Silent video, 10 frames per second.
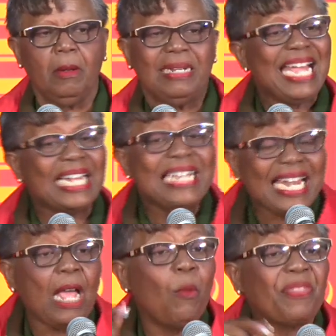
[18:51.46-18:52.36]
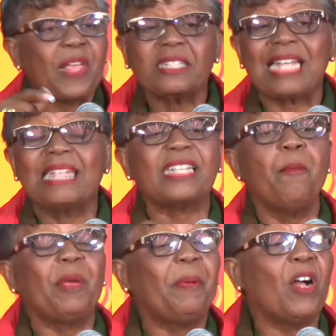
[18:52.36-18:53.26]
They did it with us, and
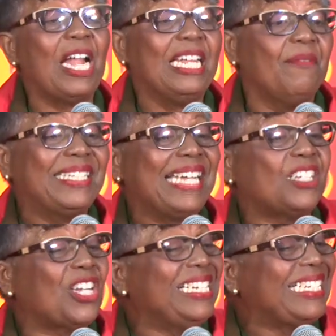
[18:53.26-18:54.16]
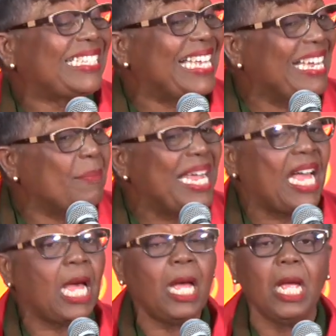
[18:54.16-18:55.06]
some people got the invitation the same
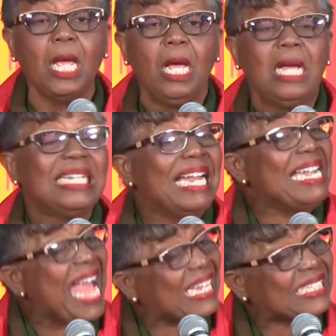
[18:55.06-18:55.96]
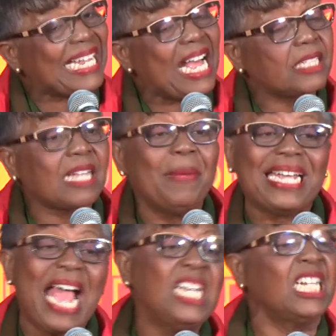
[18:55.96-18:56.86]
day. The next day, some
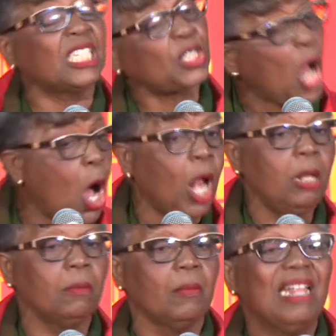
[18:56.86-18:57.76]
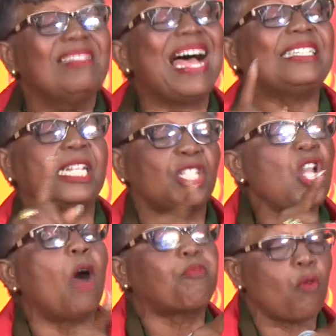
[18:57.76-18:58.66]
ain't getting none at all. That is
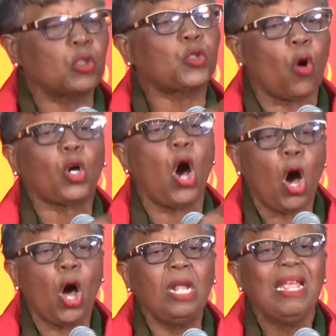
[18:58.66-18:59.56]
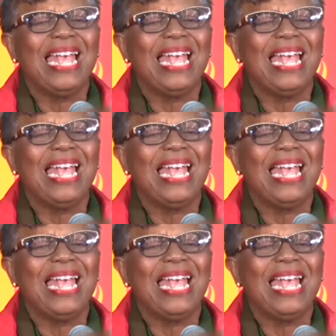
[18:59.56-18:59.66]
not protocol.